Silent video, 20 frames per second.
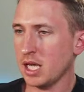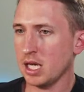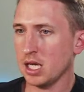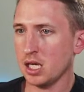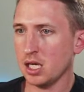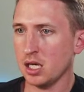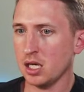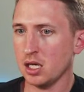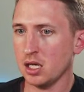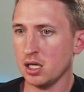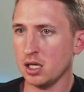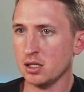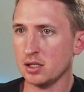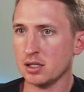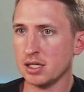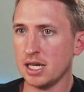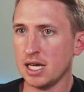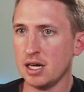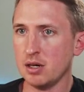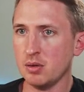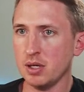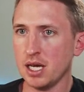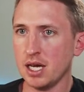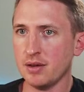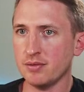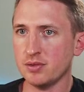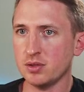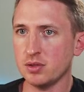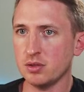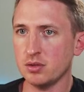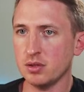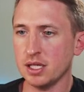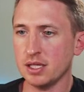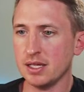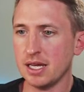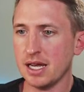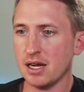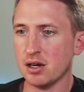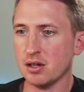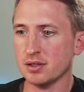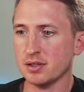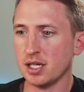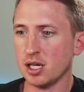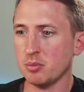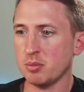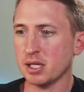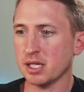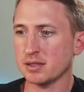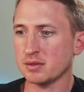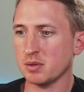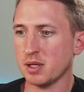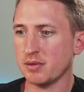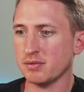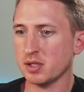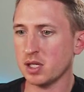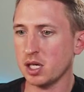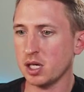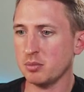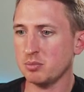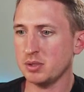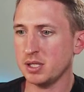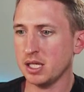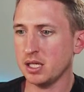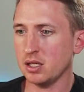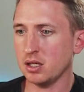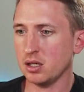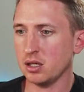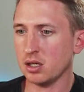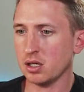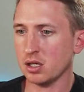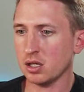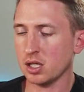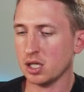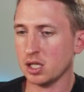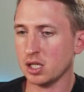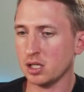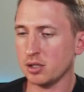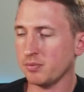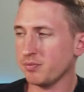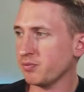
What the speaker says: And now we have to, it errors out because we have to update our